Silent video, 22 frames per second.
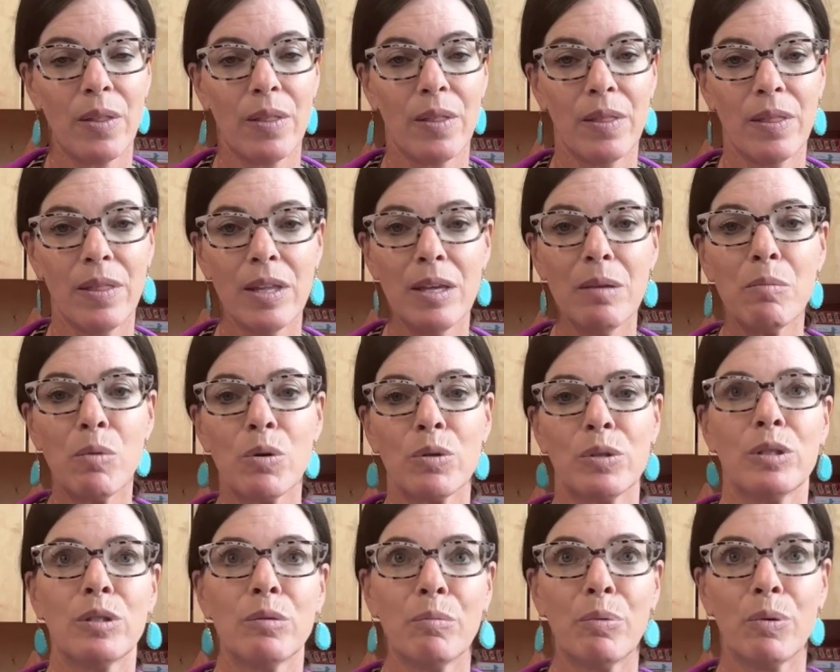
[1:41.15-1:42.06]
the
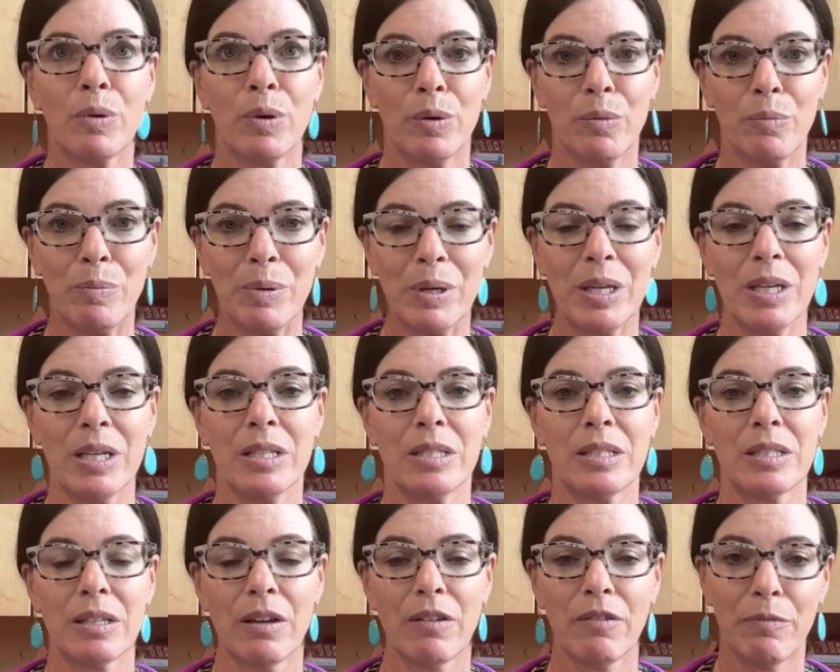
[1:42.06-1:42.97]
most important
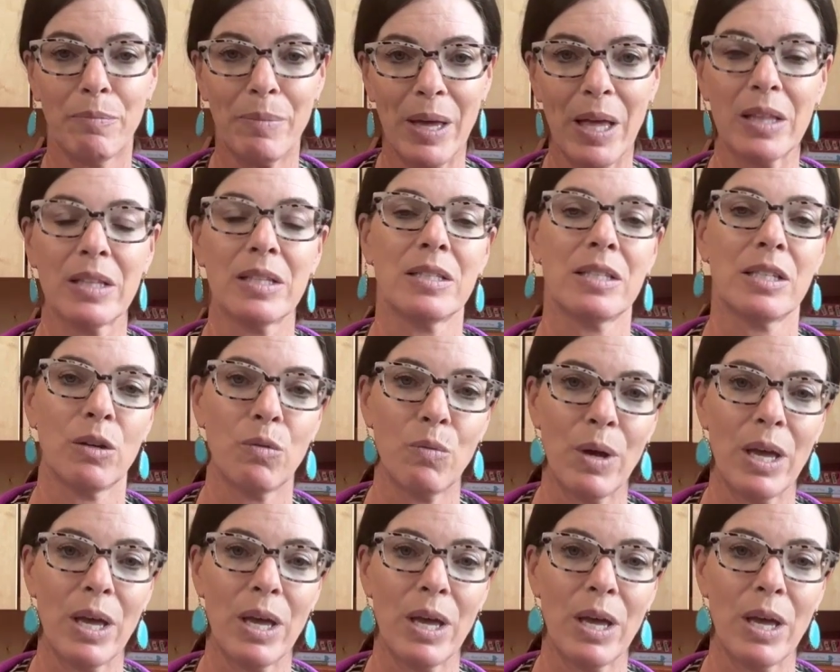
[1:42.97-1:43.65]
piece of balancing